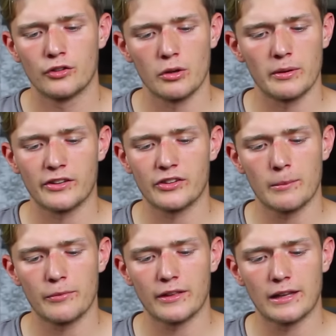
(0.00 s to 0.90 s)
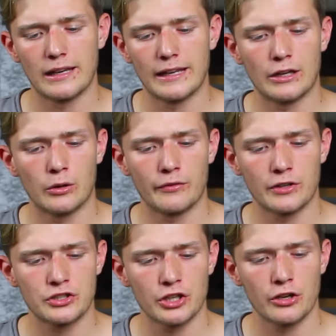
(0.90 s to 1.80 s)
doing something illegal if I
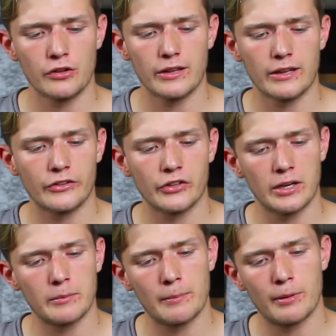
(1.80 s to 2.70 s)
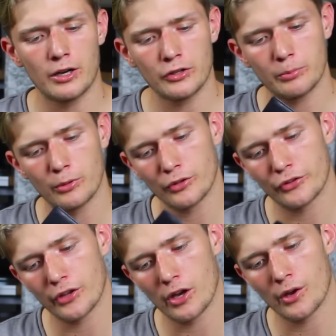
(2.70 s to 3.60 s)
show you the inside of my passport,
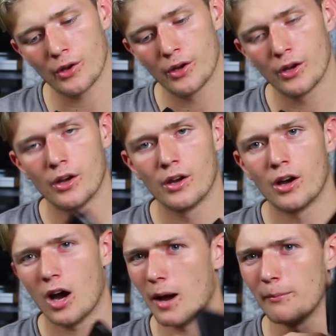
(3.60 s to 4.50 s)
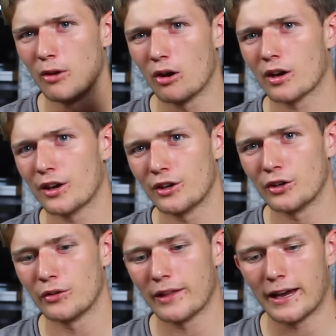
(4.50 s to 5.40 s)
so I'm not gonna
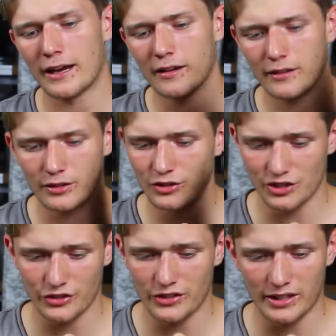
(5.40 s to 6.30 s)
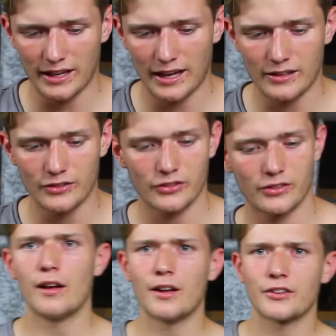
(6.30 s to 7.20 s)
do that just in case.
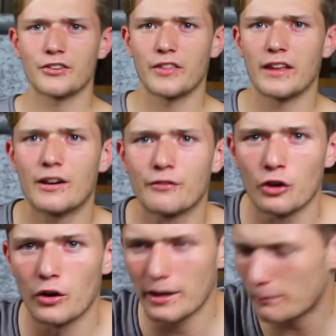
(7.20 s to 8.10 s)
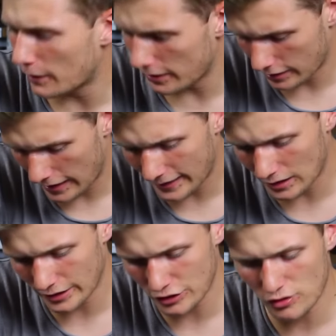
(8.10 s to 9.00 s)
Last thing I've got in my hand
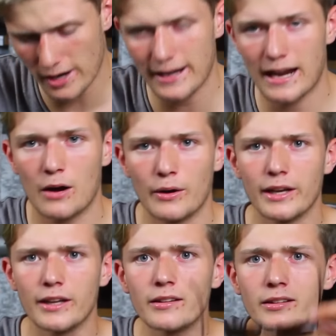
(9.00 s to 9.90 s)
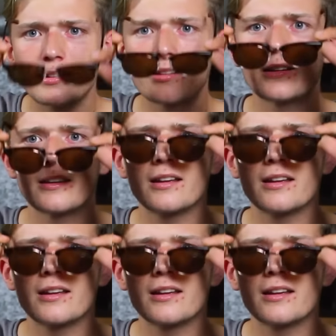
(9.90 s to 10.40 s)
luggage right now is